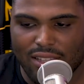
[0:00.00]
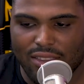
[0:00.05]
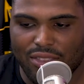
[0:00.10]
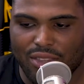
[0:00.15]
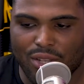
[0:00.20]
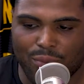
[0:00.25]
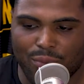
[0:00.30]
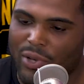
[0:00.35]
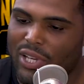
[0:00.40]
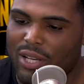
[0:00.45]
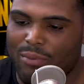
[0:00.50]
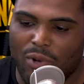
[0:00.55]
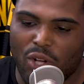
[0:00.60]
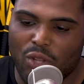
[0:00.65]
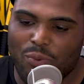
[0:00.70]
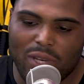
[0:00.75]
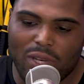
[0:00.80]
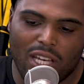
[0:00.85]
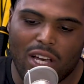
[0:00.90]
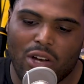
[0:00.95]
They're
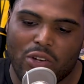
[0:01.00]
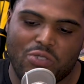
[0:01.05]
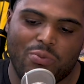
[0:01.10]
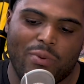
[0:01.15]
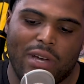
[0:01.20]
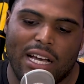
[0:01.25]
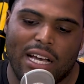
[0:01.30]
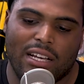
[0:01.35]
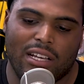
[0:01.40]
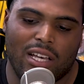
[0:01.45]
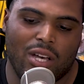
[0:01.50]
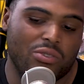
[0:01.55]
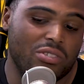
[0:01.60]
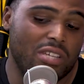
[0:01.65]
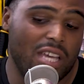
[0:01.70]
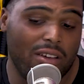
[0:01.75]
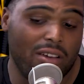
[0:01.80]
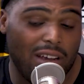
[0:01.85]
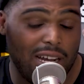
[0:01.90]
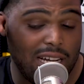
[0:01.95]
both being coached by
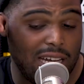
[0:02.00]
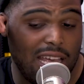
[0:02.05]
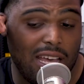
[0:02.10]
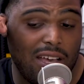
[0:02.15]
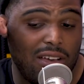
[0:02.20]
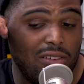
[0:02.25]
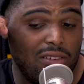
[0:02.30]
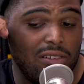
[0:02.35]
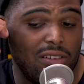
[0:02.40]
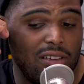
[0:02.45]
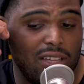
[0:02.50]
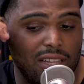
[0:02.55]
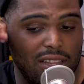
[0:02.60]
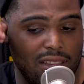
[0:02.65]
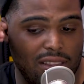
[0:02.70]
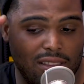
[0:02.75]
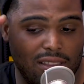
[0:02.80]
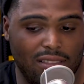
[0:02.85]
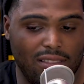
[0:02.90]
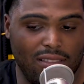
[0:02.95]
Coach K right now,
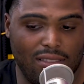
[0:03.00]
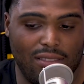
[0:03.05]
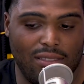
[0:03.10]
and